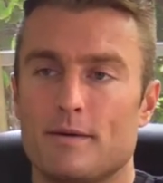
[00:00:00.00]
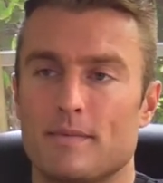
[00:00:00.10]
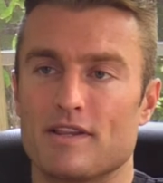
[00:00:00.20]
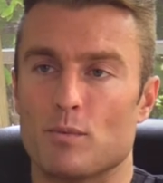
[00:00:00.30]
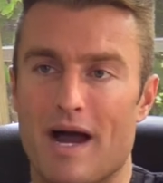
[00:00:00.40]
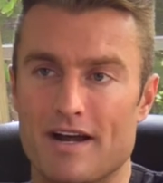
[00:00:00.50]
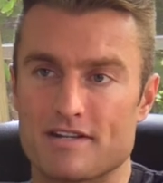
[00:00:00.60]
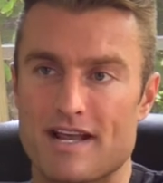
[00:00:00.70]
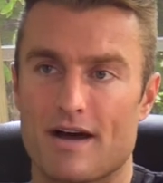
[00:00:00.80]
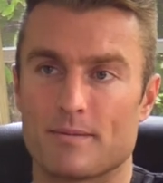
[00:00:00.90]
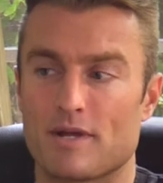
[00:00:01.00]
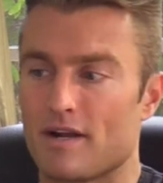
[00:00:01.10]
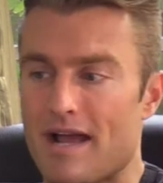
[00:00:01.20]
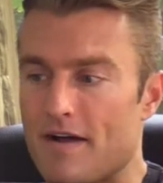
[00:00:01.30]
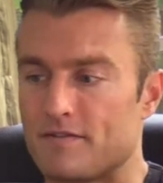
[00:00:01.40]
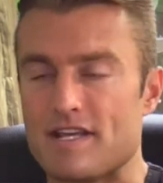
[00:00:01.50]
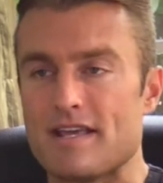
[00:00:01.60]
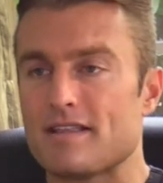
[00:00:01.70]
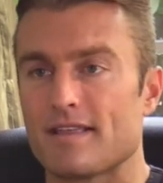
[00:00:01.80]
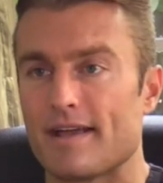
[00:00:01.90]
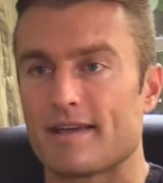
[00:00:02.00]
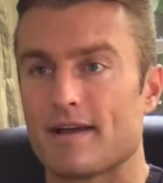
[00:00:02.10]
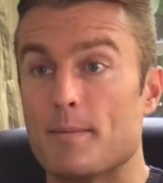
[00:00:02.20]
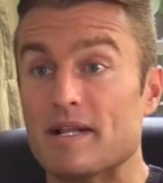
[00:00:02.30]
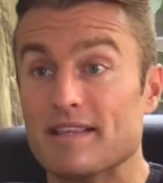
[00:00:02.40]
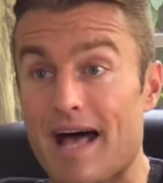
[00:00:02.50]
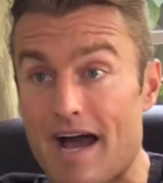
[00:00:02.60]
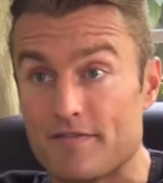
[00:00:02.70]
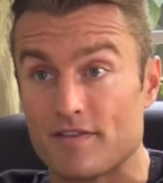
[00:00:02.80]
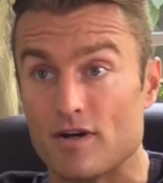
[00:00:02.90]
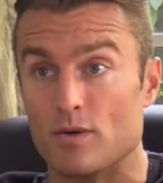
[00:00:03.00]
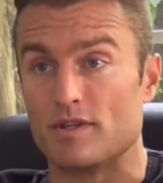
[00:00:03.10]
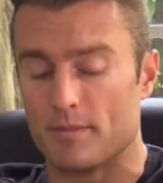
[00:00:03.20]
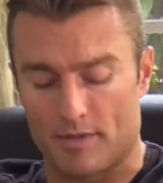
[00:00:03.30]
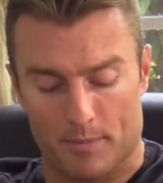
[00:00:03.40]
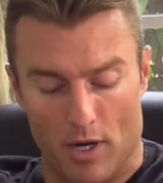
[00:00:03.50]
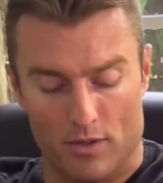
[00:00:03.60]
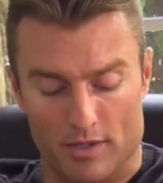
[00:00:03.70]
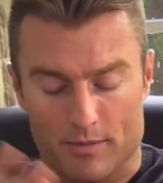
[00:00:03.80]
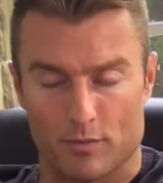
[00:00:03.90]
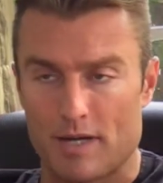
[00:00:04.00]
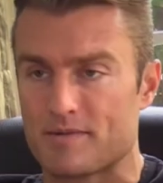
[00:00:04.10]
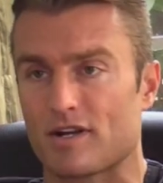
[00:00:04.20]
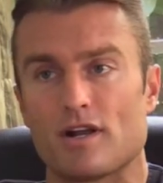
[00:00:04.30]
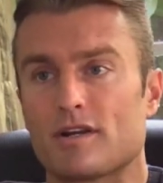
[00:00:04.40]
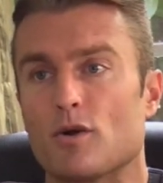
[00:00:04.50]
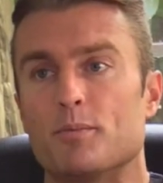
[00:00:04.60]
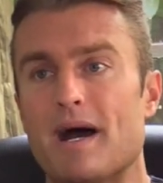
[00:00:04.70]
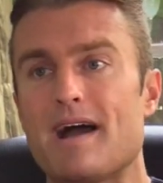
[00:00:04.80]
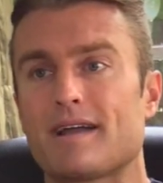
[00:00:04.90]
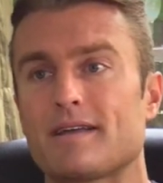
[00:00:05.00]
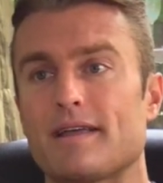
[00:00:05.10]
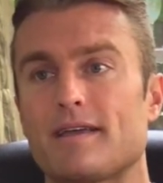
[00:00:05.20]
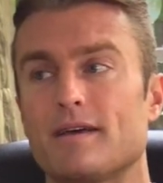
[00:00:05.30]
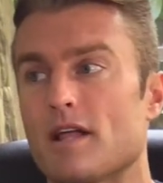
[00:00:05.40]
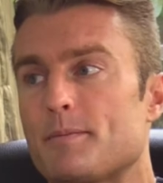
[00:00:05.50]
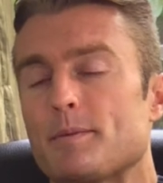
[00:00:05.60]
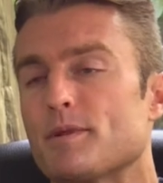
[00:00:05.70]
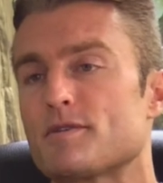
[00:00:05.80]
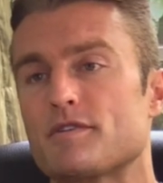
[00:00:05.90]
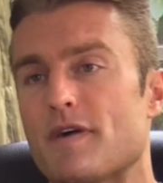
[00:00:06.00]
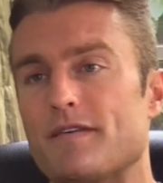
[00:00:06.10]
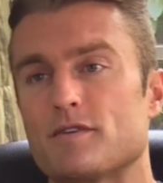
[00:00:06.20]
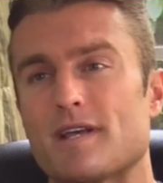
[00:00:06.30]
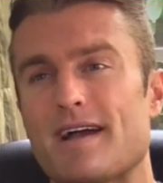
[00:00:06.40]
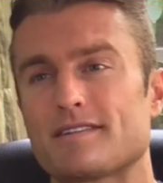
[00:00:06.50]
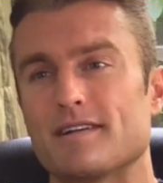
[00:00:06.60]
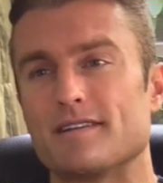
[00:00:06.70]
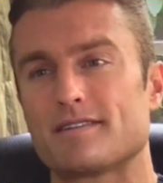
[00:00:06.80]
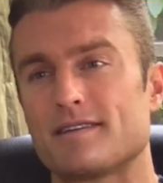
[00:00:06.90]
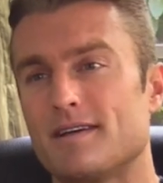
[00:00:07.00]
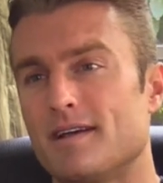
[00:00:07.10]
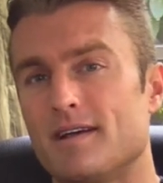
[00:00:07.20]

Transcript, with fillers: what the wires out. I'm gonna have teeth. Like I'm alive though. The the bone, the ribs are gonna grow back. Like a lot of people don't survive those accidents.